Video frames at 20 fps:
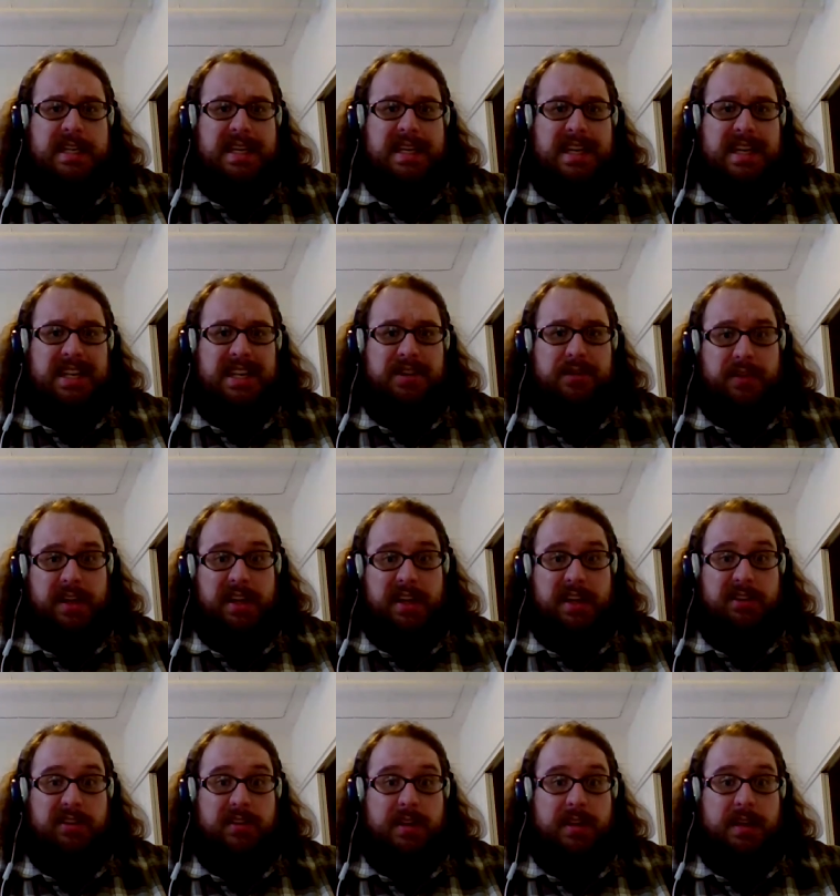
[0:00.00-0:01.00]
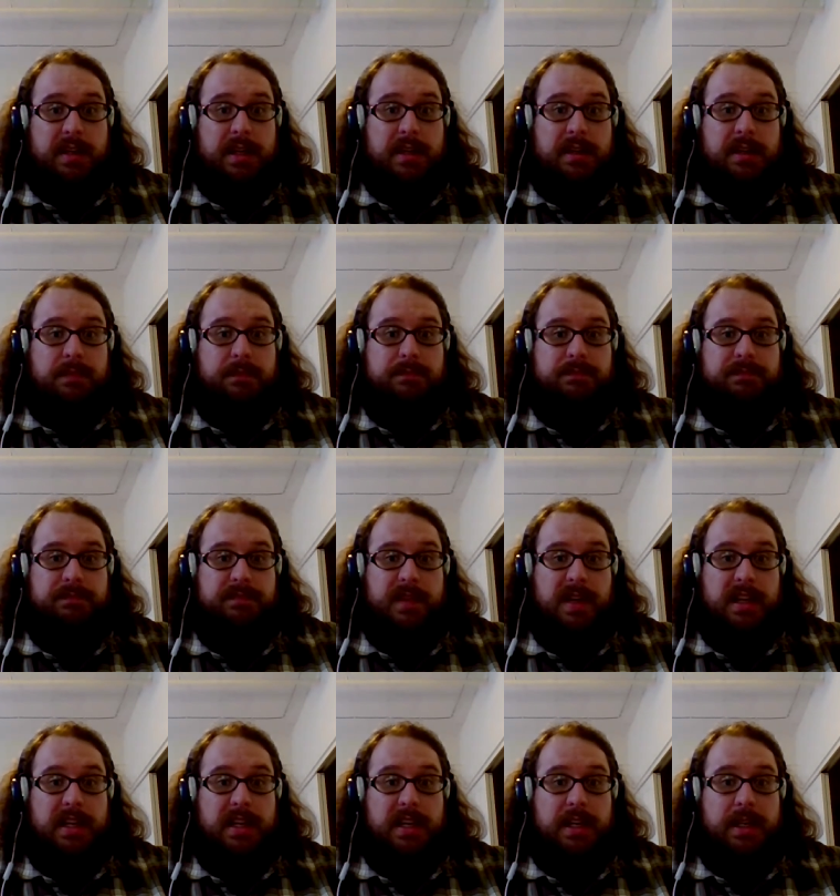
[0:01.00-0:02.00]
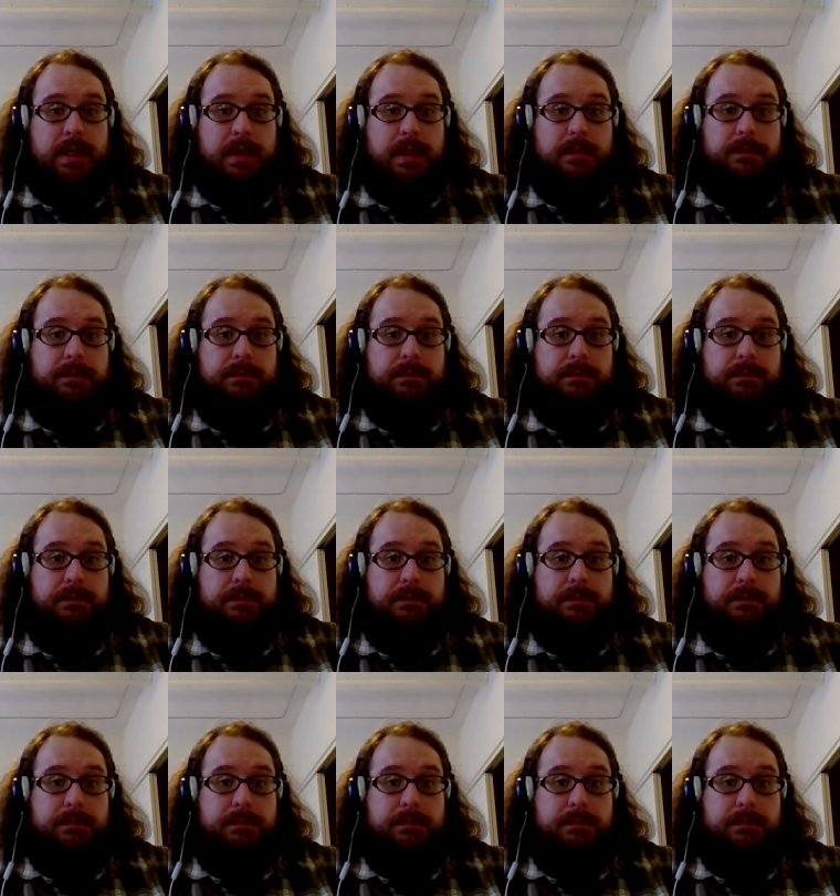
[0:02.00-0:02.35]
it's free, so I'll I like it.